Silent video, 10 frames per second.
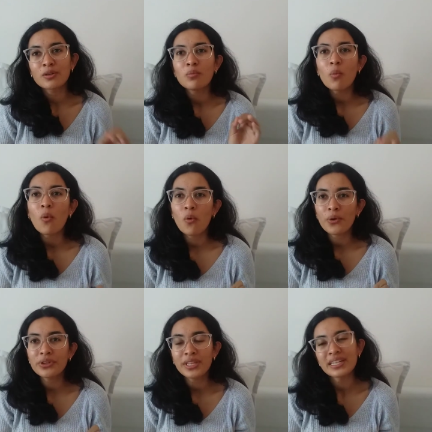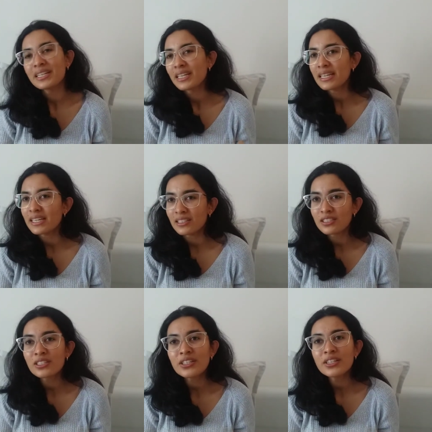more than it
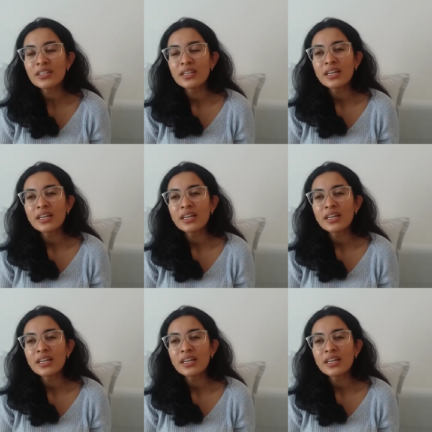heals her.